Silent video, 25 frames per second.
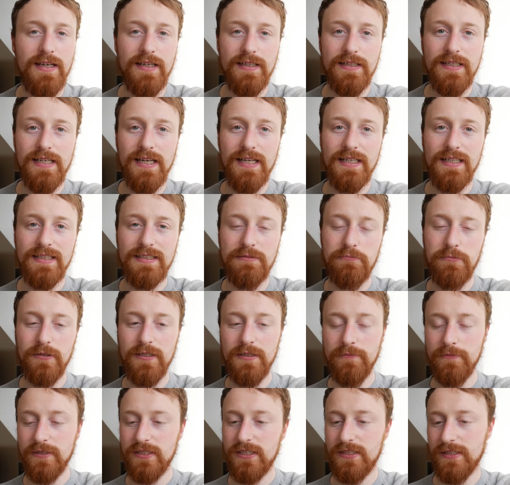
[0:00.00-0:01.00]
Yeah, that's
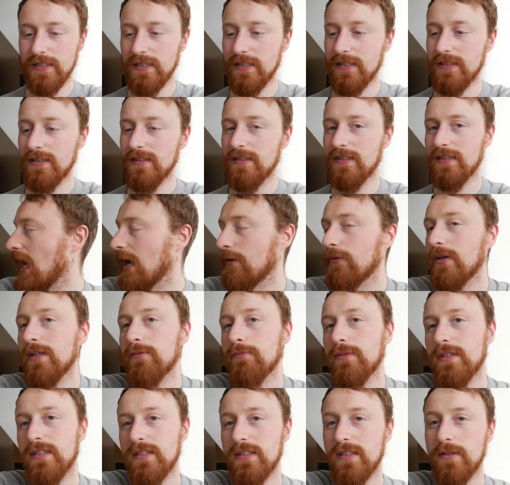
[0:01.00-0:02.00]
pretty much it. I went
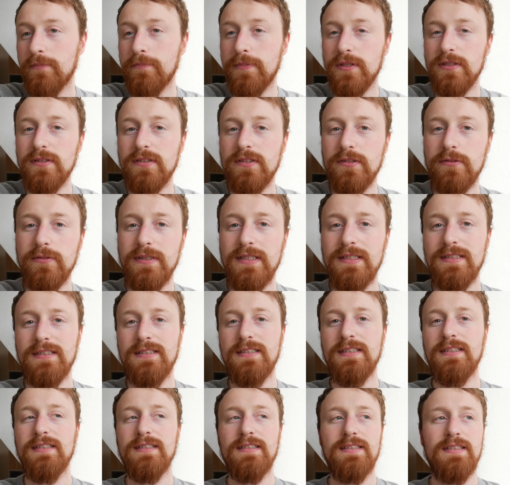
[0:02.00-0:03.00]
with an Ubuntu
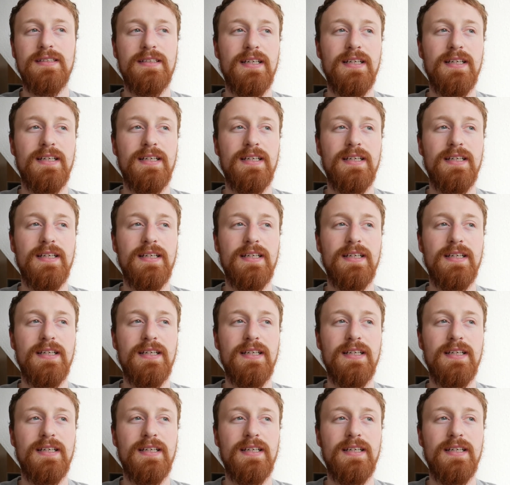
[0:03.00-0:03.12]
instance.